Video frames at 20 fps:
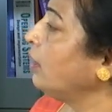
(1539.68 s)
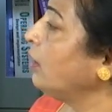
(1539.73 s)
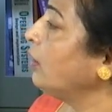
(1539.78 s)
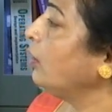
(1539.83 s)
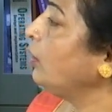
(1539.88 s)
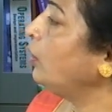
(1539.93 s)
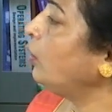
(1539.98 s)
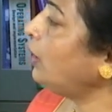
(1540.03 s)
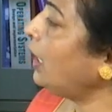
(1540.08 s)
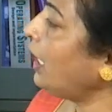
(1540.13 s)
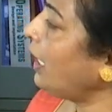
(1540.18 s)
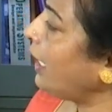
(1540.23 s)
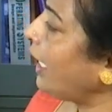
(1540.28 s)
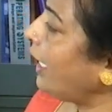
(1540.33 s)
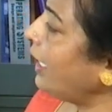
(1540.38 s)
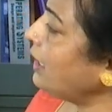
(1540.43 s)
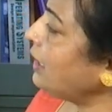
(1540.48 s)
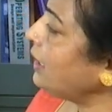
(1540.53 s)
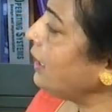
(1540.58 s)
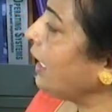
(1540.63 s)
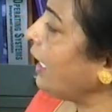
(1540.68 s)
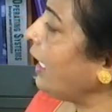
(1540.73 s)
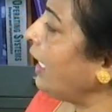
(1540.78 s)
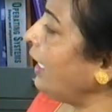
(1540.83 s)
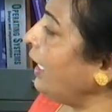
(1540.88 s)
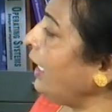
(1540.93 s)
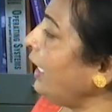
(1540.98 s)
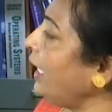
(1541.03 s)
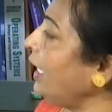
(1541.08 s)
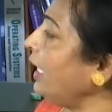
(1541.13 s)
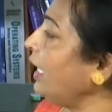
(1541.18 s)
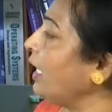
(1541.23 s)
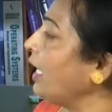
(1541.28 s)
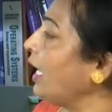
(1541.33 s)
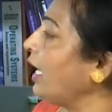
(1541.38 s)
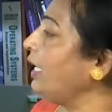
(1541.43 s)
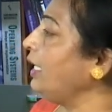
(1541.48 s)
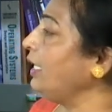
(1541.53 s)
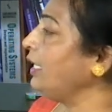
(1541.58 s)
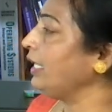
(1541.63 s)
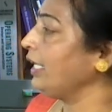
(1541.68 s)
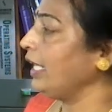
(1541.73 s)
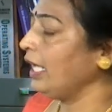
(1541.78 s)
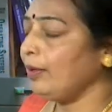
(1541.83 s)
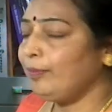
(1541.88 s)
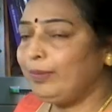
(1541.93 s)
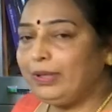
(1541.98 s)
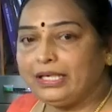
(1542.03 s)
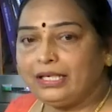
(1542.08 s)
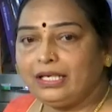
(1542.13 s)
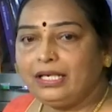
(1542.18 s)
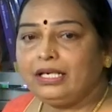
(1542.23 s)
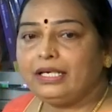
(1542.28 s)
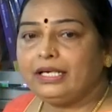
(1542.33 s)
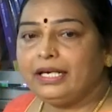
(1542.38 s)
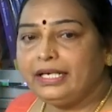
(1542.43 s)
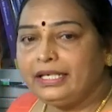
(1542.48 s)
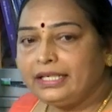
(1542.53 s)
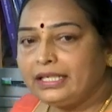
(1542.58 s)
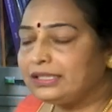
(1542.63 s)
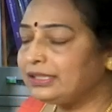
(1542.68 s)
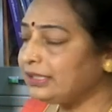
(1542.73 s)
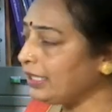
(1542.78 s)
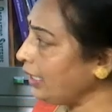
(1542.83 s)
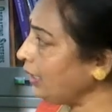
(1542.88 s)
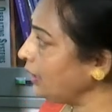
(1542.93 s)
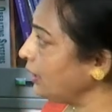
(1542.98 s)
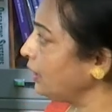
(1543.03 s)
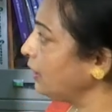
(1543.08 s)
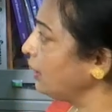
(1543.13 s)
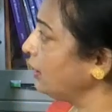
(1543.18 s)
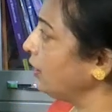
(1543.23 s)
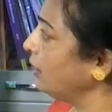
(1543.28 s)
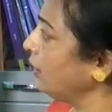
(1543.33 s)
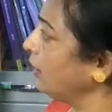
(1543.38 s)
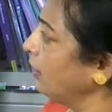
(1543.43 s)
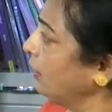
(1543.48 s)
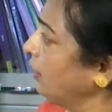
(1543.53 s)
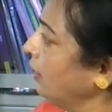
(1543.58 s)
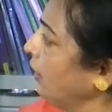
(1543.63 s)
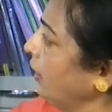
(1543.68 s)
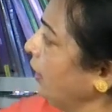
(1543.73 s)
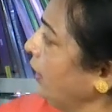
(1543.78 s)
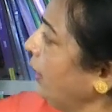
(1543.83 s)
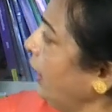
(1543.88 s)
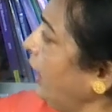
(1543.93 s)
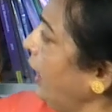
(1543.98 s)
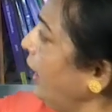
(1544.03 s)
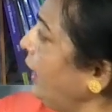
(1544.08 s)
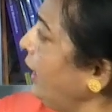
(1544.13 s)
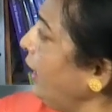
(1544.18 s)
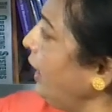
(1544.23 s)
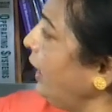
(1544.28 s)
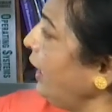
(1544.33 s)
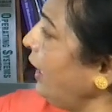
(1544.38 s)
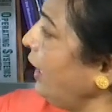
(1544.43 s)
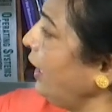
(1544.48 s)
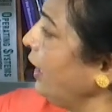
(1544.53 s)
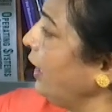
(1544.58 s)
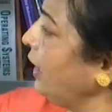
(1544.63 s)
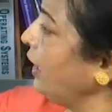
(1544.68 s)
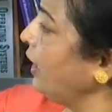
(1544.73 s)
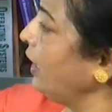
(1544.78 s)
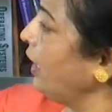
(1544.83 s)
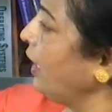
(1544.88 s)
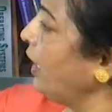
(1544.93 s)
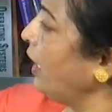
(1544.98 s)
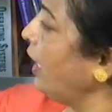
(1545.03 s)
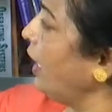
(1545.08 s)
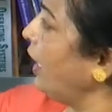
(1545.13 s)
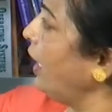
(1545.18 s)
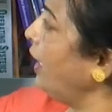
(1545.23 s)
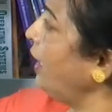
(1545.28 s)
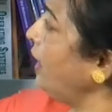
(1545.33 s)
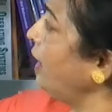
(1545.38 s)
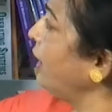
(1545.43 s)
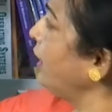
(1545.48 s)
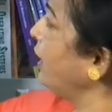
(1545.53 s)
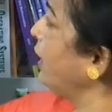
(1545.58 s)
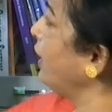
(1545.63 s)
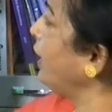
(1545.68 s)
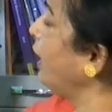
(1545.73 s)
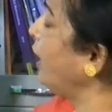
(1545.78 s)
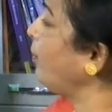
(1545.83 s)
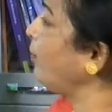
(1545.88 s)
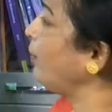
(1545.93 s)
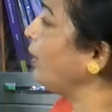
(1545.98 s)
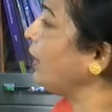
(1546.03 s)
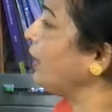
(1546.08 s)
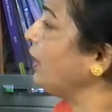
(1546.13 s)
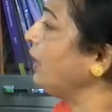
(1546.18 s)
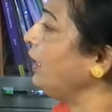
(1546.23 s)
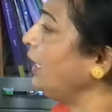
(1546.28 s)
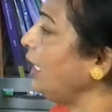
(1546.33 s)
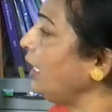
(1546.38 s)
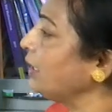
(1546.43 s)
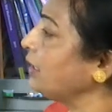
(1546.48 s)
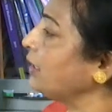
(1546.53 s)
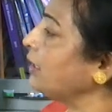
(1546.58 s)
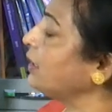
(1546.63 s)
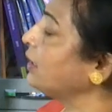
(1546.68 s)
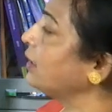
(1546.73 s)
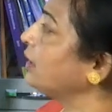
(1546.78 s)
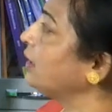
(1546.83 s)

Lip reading: Do the lines AD and AB intersect? AD and AB, yes,